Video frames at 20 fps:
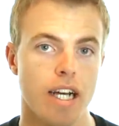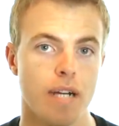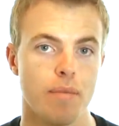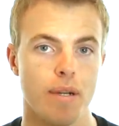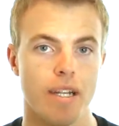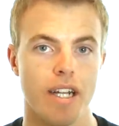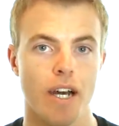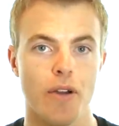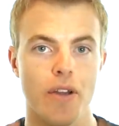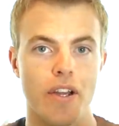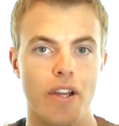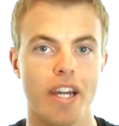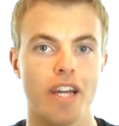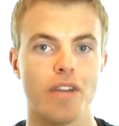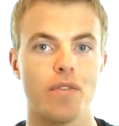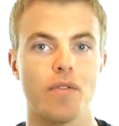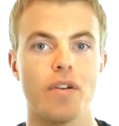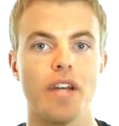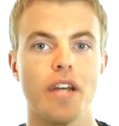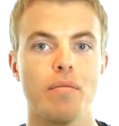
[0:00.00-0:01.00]
But now you
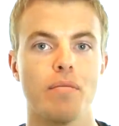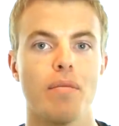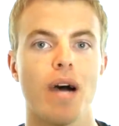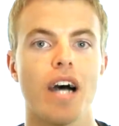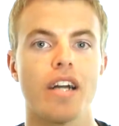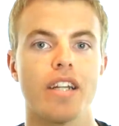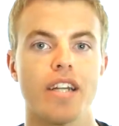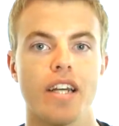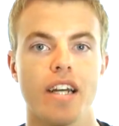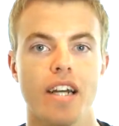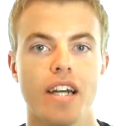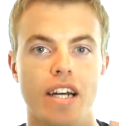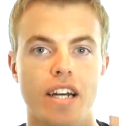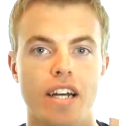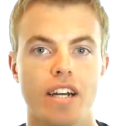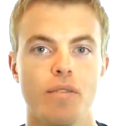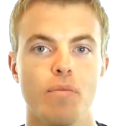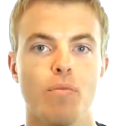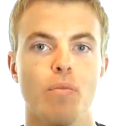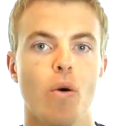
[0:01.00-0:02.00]
can re embody
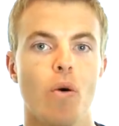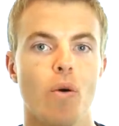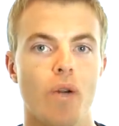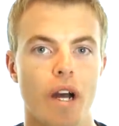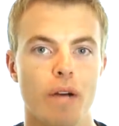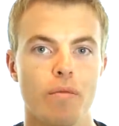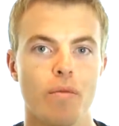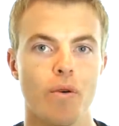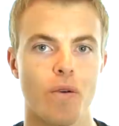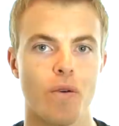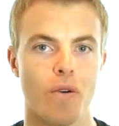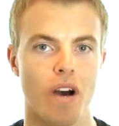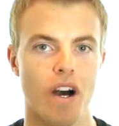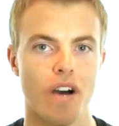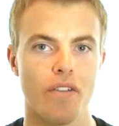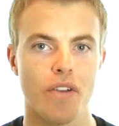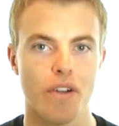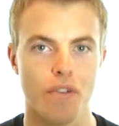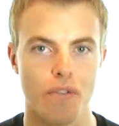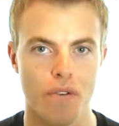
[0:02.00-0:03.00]
more and more
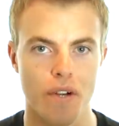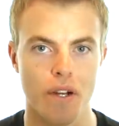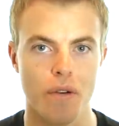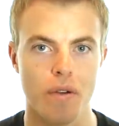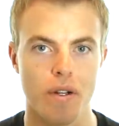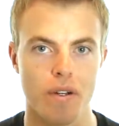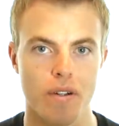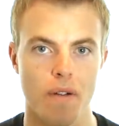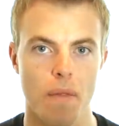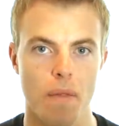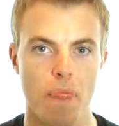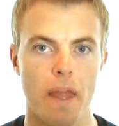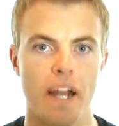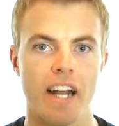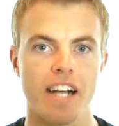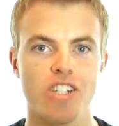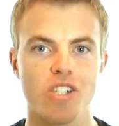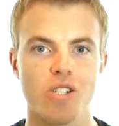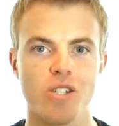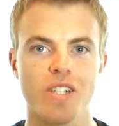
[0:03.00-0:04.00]
of your free will and
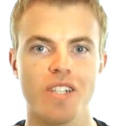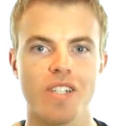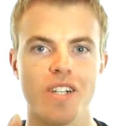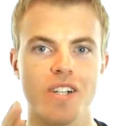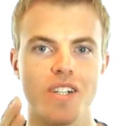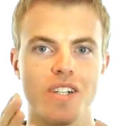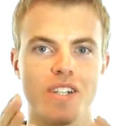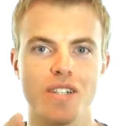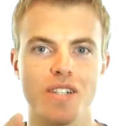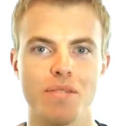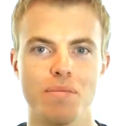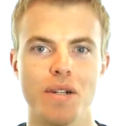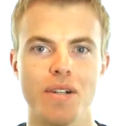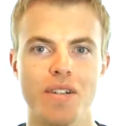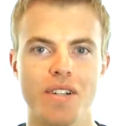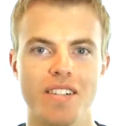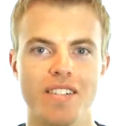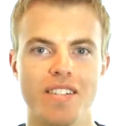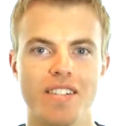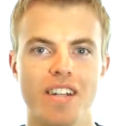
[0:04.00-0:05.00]
actually start to
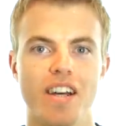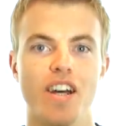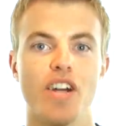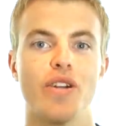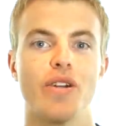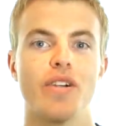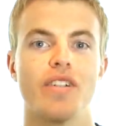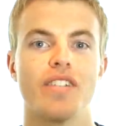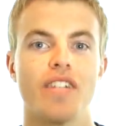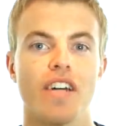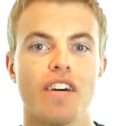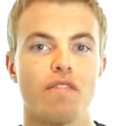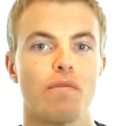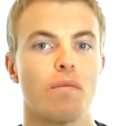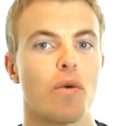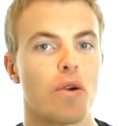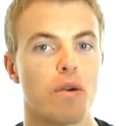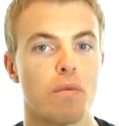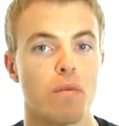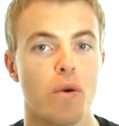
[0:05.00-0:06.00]
experience yourself
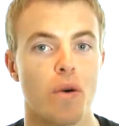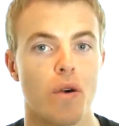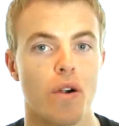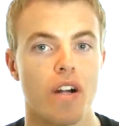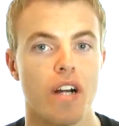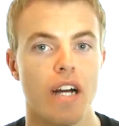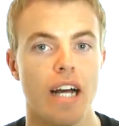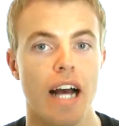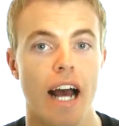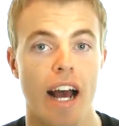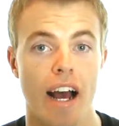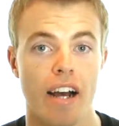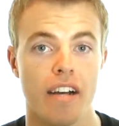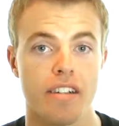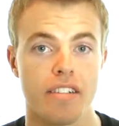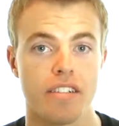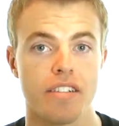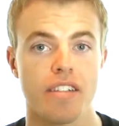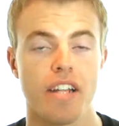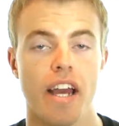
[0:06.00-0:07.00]
more and more
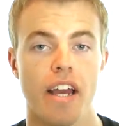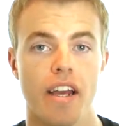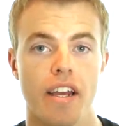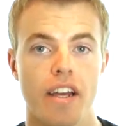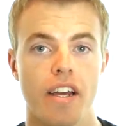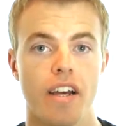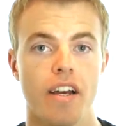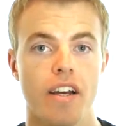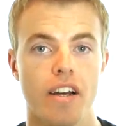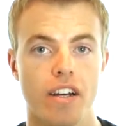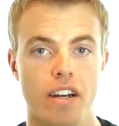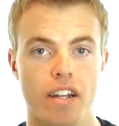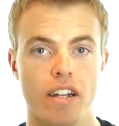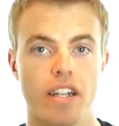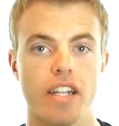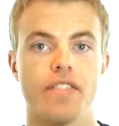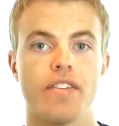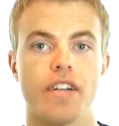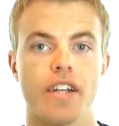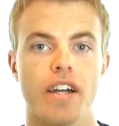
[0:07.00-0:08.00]
as a
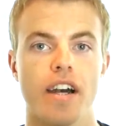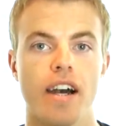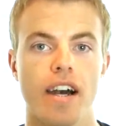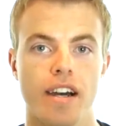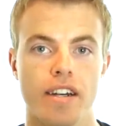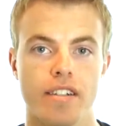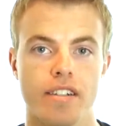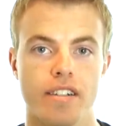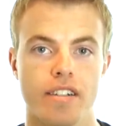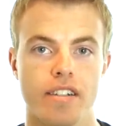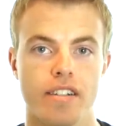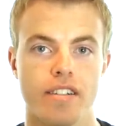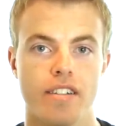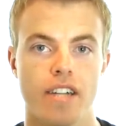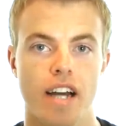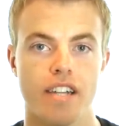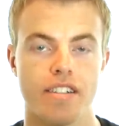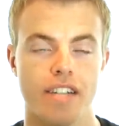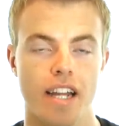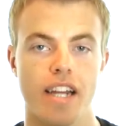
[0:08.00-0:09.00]
living God,
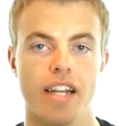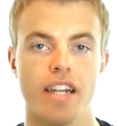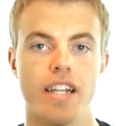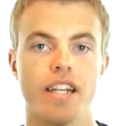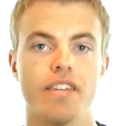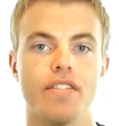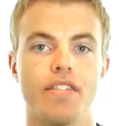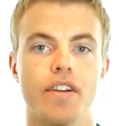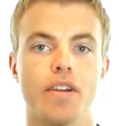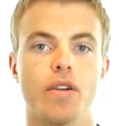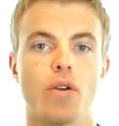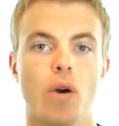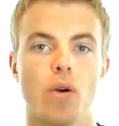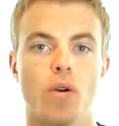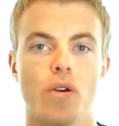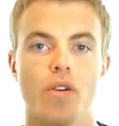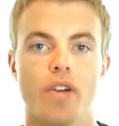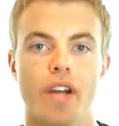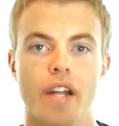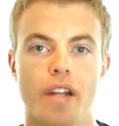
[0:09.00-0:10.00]
as a living co
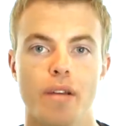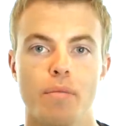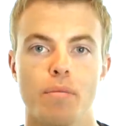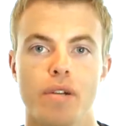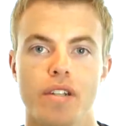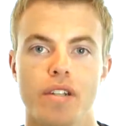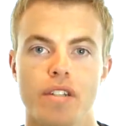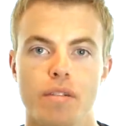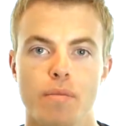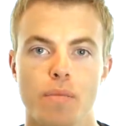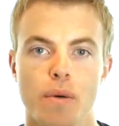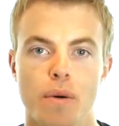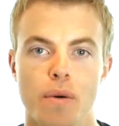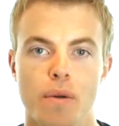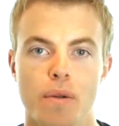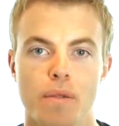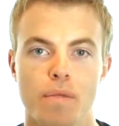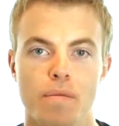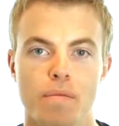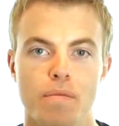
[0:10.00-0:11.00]
creating principle,
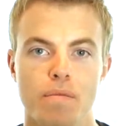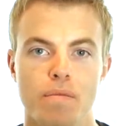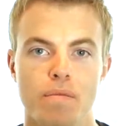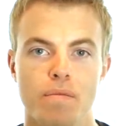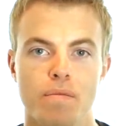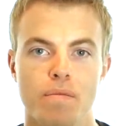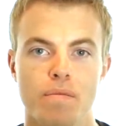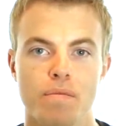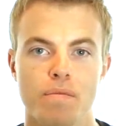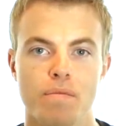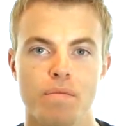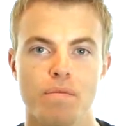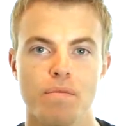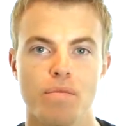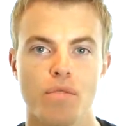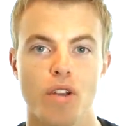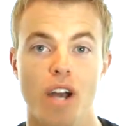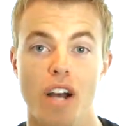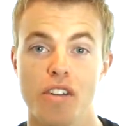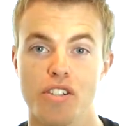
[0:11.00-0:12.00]

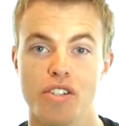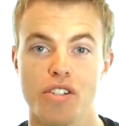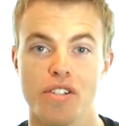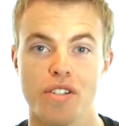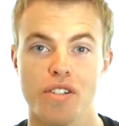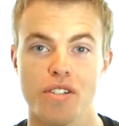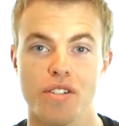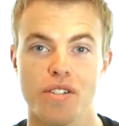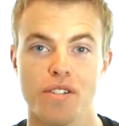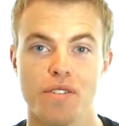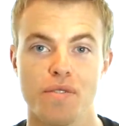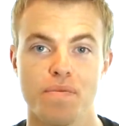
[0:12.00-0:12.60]
consciousness.